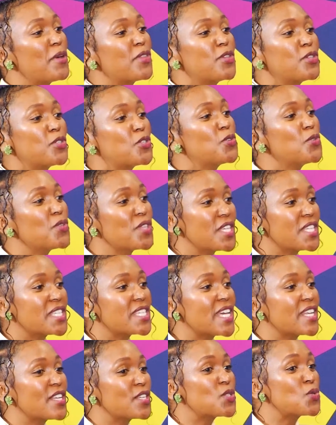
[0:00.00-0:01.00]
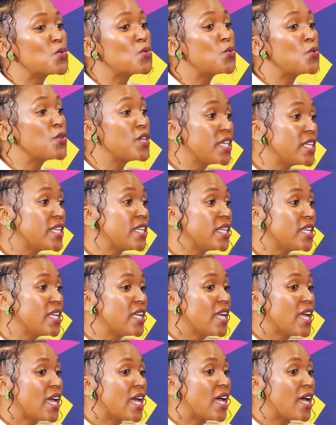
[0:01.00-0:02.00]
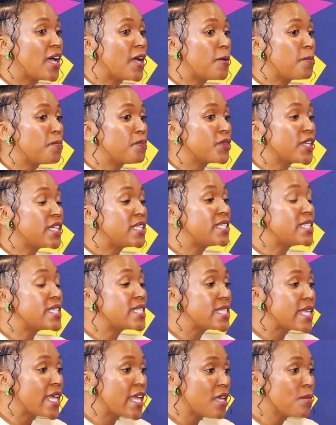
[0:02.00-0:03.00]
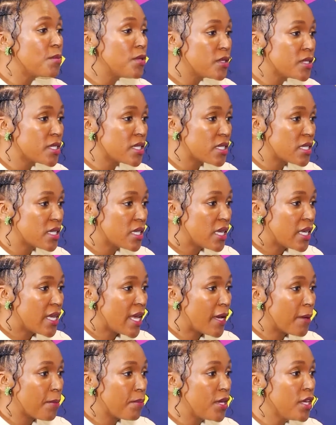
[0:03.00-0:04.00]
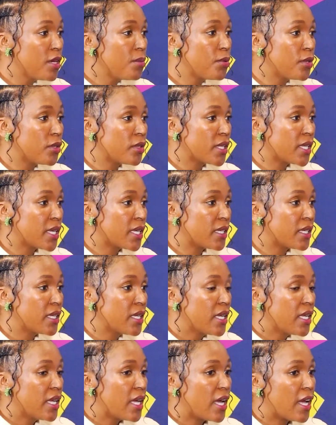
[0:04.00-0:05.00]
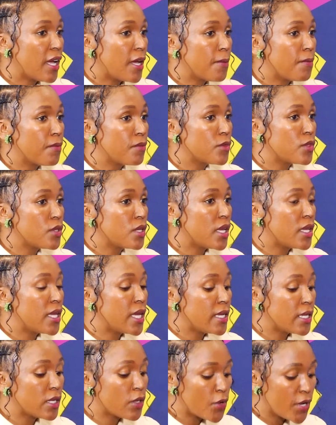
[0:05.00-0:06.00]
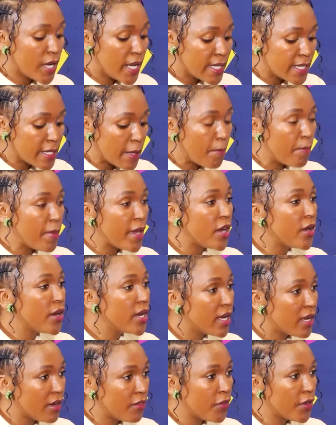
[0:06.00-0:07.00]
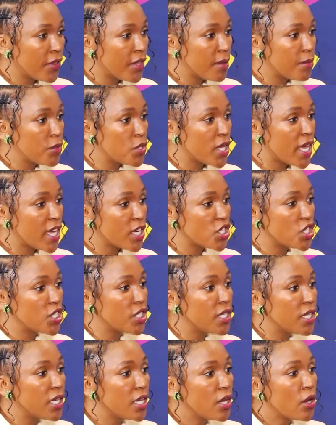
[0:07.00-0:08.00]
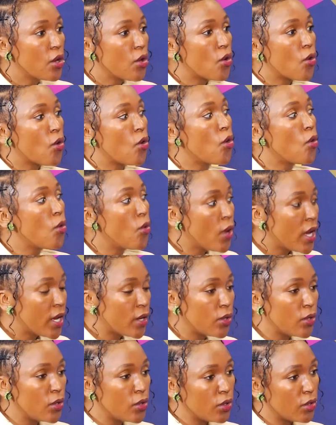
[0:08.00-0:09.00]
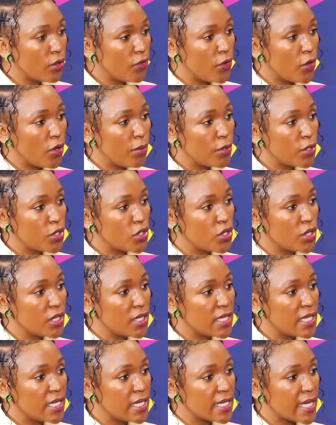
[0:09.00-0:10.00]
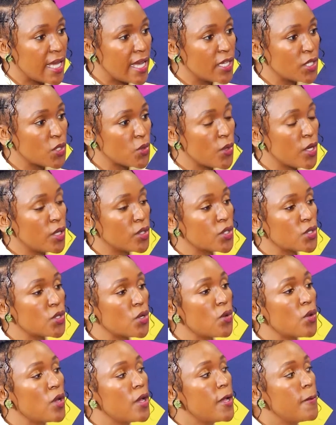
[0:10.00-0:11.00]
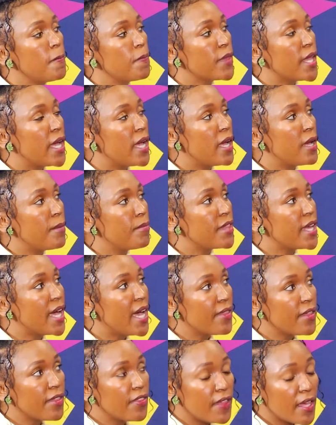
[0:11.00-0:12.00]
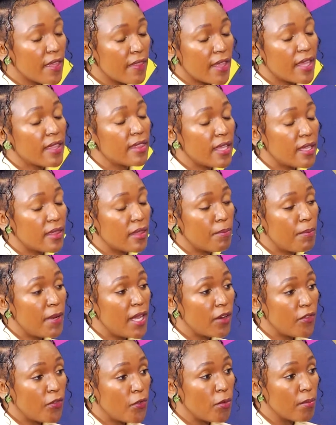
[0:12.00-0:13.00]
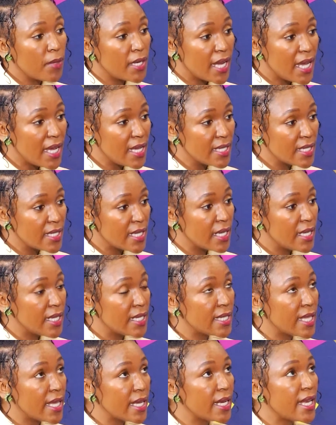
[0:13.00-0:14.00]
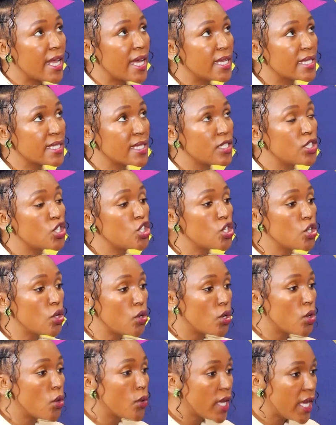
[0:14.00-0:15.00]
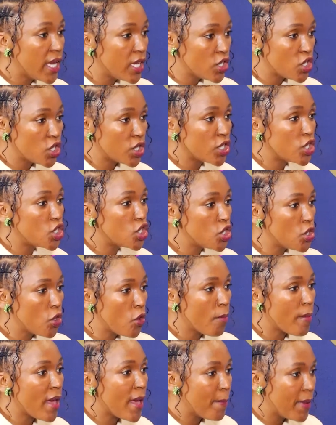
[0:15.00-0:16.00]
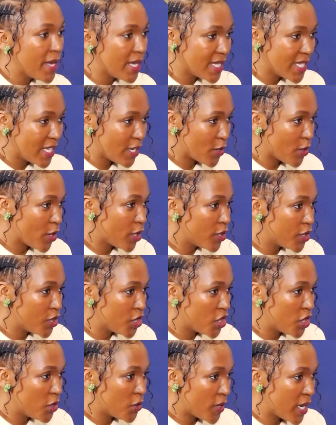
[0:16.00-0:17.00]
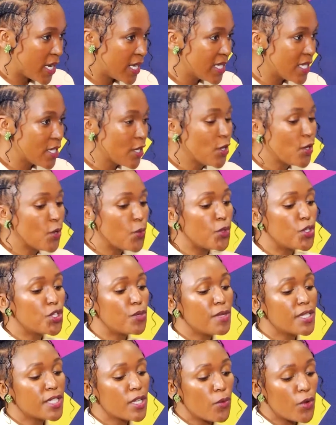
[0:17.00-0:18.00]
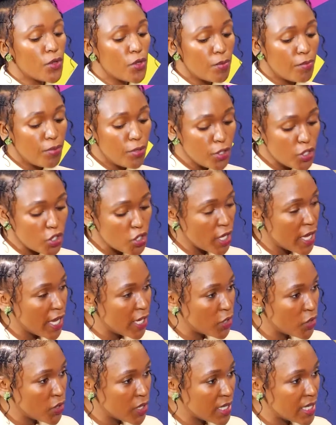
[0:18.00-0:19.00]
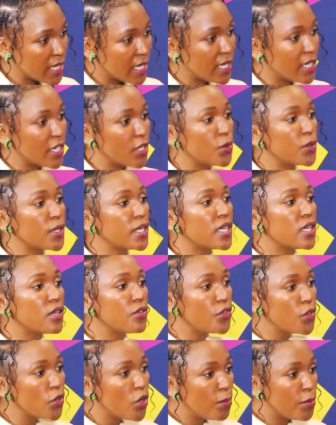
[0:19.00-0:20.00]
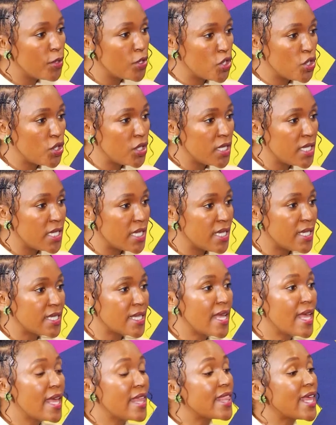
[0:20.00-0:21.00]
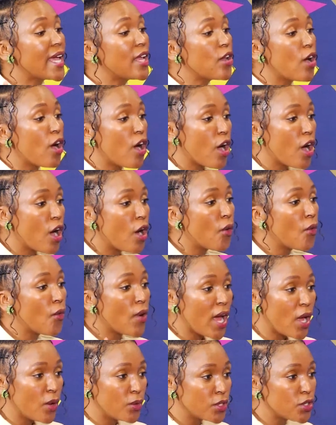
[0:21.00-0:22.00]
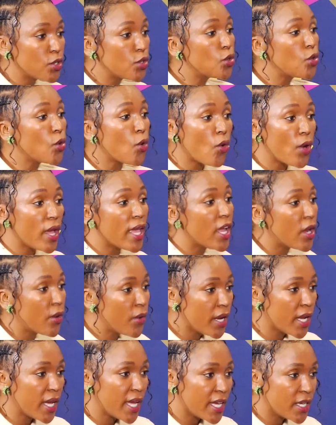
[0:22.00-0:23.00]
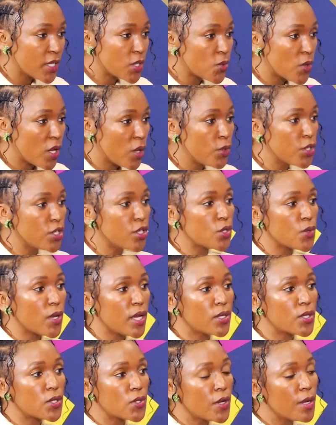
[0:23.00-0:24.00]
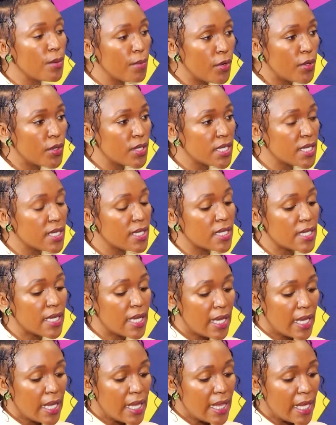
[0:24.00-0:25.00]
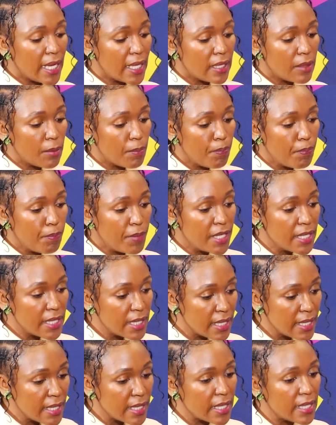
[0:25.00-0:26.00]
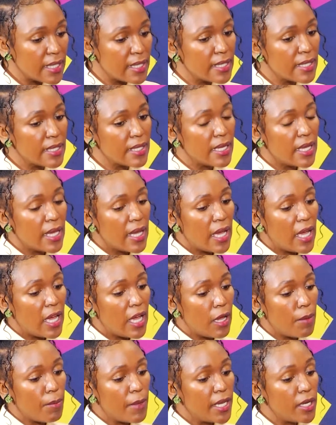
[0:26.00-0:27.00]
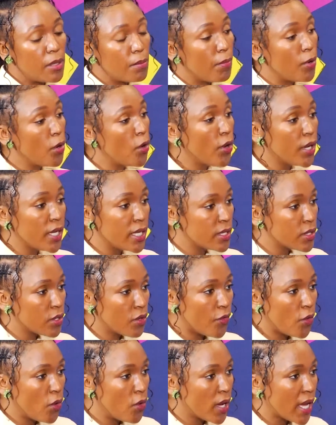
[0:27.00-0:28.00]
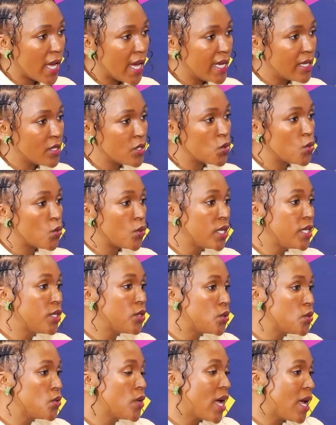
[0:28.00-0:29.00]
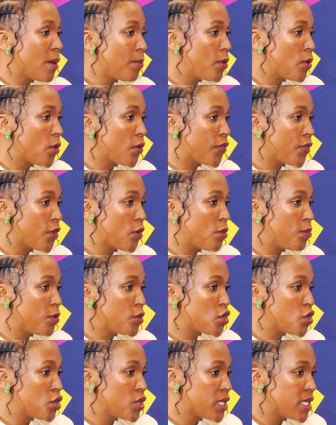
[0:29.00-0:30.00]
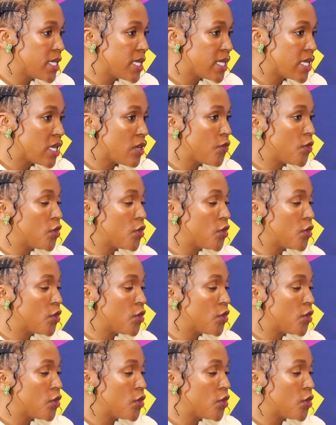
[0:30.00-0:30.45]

But the truth is that it's really, it disables young people then, and it creates a barrier for them to actually go and look for opportunities as well. So the other thing that then the platform does is that it has a geolocation, a geo-mapping technology, right? Which means that when you put your address in, it will give you opportunities that are around your area as well, which is why it's so important that businesses and employers of all kinds really do upload their opportunities there.